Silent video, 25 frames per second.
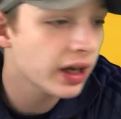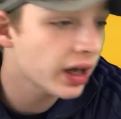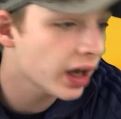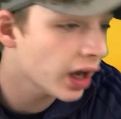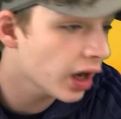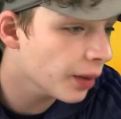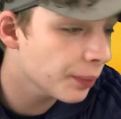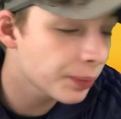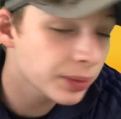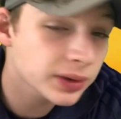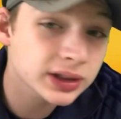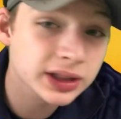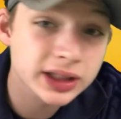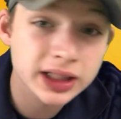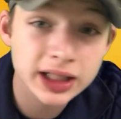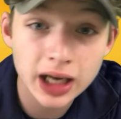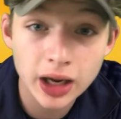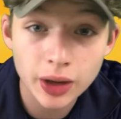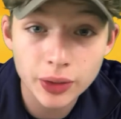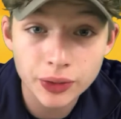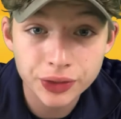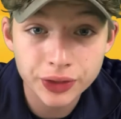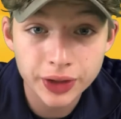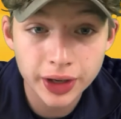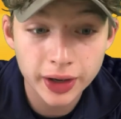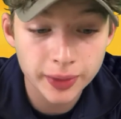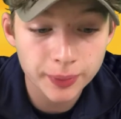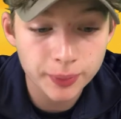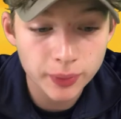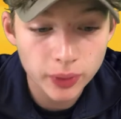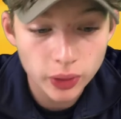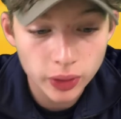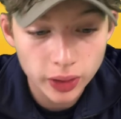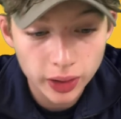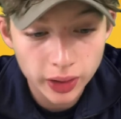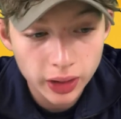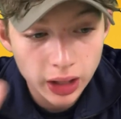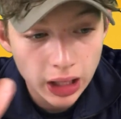Help us get out there
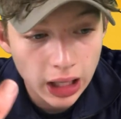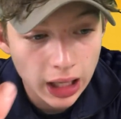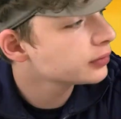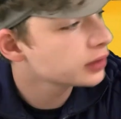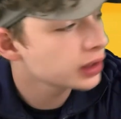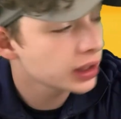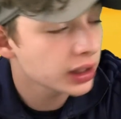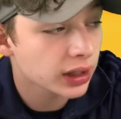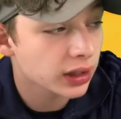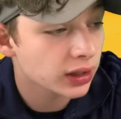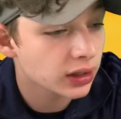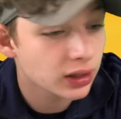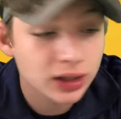more. Yeah,